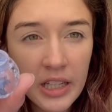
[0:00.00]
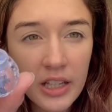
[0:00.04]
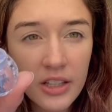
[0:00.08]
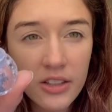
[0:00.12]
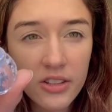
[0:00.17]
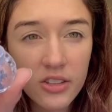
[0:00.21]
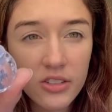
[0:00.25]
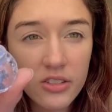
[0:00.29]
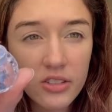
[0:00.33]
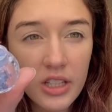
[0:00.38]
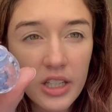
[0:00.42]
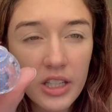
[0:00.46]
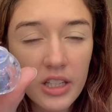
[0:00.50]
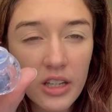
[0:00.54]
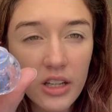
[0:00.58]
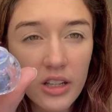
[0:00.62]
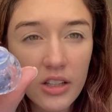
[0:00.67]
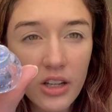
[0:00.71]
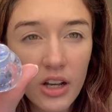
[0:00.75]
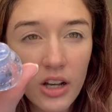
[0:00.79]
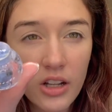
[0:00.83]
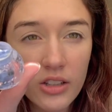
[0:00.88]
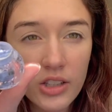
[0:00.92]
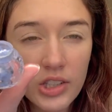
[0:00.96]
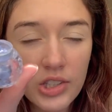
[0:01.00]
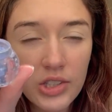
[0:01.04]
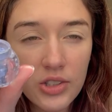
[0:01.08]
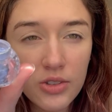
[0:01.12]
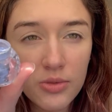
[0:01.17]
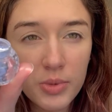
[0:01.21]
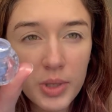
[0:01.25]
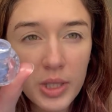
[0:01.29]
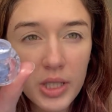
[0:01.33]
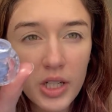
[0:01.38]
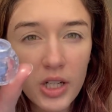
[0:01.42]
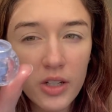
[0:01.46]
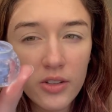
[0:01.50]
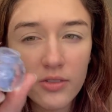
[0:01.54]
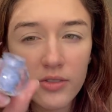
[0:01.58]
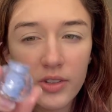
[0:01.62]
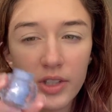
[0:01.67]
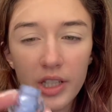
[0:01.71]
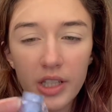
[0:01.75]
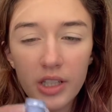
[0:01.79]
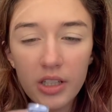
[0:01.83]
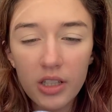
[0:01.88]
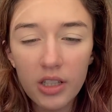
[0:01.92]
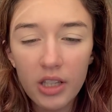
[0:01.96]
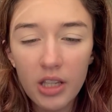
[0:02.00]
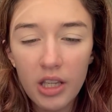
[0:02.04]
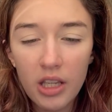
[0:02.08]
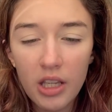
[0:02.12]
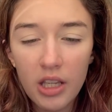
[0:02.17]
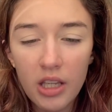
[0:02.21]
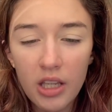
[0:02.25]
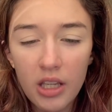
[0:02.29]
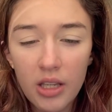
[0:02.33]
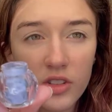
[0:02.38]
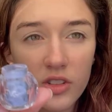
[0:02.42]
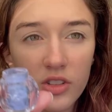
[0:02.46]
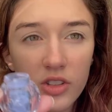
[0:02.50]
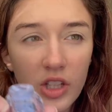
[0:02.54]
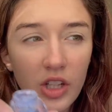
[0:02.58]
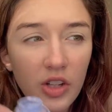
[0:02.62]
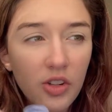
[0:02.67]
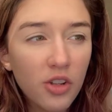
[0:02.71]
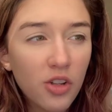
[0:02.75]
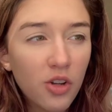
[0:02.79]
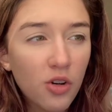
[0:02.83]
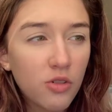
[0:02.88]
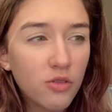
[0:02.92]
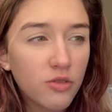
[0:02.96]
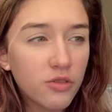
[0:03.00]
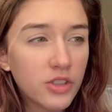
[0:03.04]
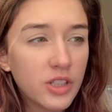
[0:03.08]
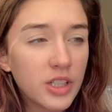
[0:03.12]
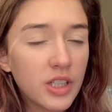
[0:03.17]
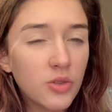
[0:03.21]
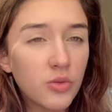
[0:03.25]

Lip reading: there's like a little bit of like a seal over it,